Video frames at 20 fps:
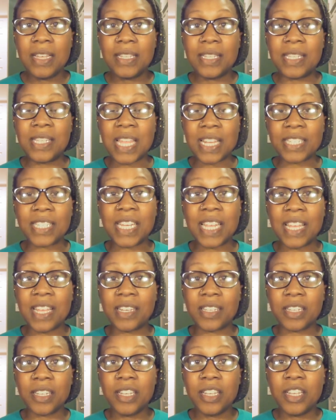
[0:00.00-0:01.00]
sent it
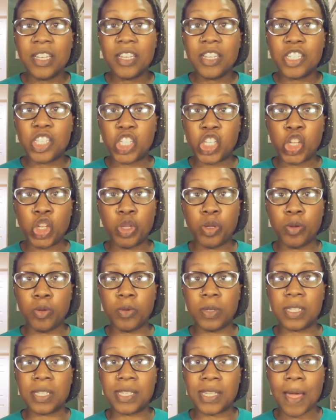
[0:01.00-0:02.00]

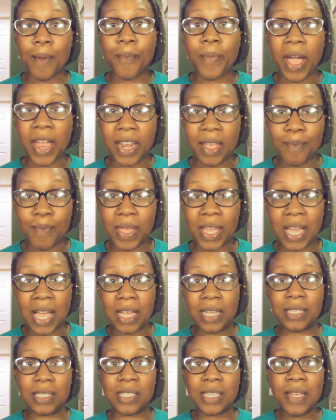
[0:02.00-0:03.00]
to somebody
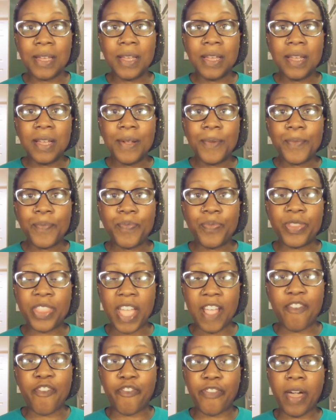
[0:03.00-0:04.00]
because
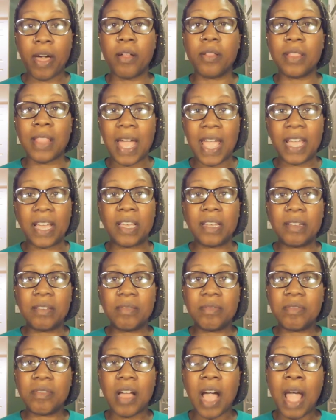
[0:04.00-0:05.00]
they felt like,
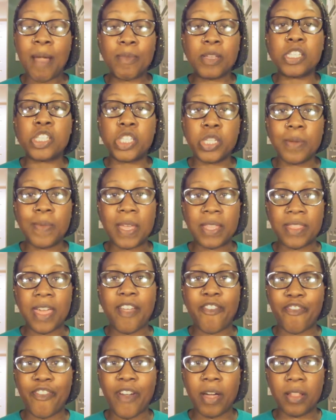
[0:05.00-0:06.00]
I'm assuming
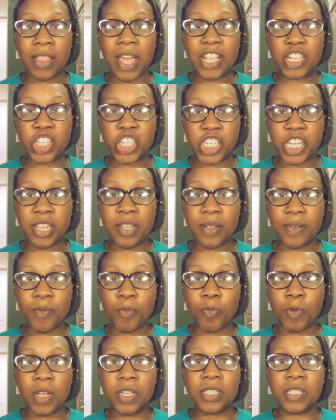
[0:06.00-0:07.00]
they felt like she
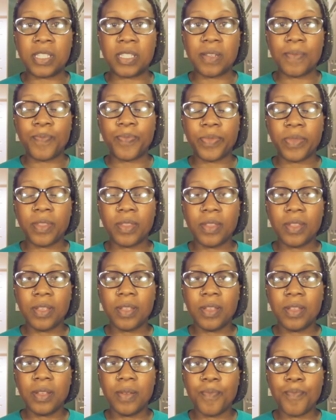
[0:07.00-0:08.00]
was
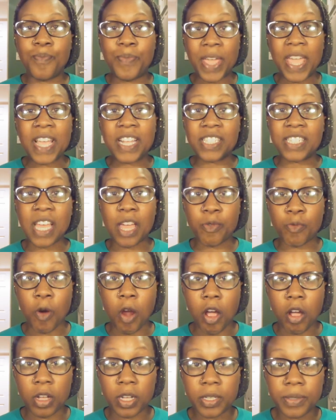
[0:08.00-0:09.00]
being done
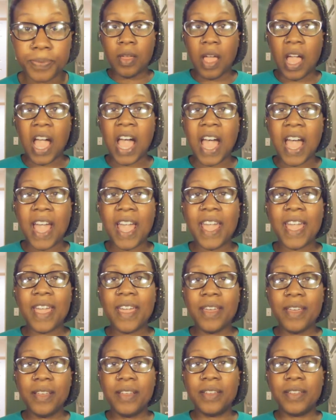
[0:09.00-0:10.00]
wrong.
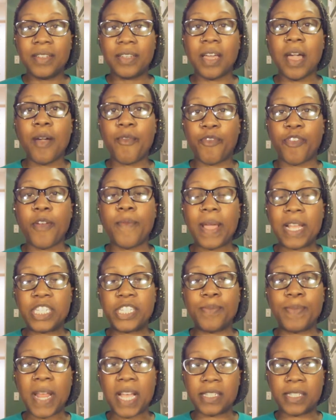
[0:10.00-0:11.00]
I come from a
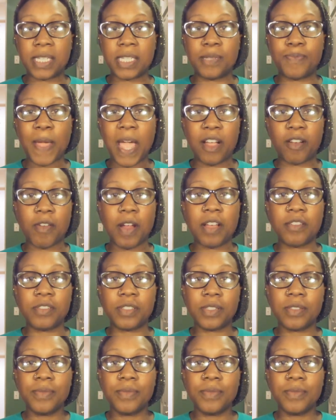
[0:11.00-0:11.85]
gymnastics background.